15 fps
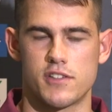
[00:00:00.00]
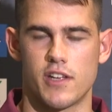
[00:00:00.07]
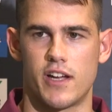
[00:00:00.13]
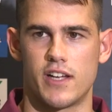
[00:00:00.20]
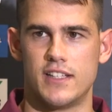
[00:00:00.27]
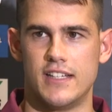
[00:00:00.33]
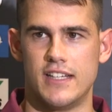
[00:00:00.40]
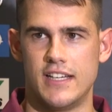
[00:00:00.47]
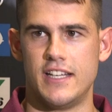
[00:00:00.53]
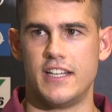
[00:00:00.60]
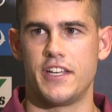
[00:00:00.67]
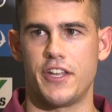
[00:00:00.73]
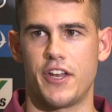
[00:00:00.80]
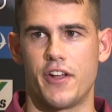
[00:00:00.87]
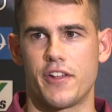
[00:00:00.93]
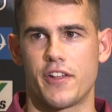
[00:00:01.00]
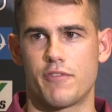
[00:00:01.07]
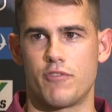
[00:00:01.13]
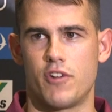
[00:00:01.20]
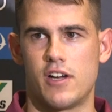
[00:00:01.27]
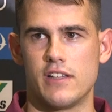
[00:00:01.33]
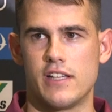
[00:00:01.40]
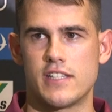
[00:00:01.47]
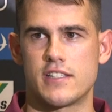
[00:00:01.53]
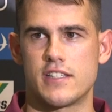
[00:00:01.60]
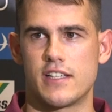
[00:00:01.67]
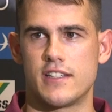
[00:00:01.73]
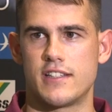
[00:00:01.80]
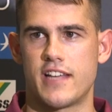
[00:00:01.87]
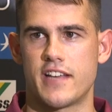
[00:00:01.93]
So, Ryan
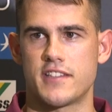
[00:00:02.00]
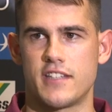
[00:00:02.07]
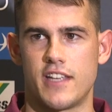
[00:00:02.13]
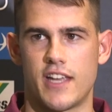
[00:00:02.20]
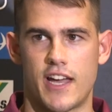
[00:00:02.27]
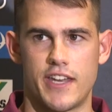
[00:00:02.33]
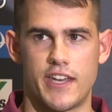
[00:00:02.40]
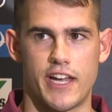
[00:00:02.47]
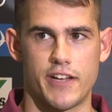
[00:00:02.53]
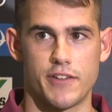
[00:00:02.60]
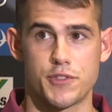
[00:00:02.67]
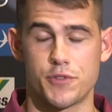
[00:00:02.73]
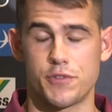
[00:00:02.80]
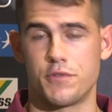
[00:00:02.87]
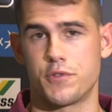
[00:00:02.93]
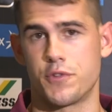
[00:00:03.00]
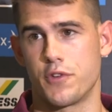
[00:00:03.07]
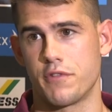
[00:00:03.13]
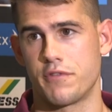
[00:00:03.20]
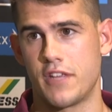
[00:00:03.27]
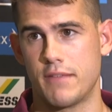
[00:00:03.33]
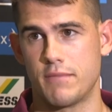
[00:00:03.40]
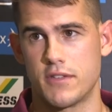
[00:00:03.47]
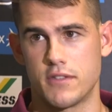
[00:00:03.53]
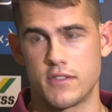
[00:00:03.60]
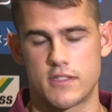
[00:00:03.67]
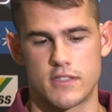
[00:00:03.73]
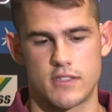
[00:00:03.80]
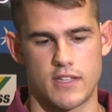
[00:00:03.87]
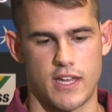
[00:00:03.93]
Lester, Darcy Gardner, sort of drawn off him
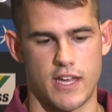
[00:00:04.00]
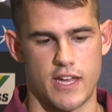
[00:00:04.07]
because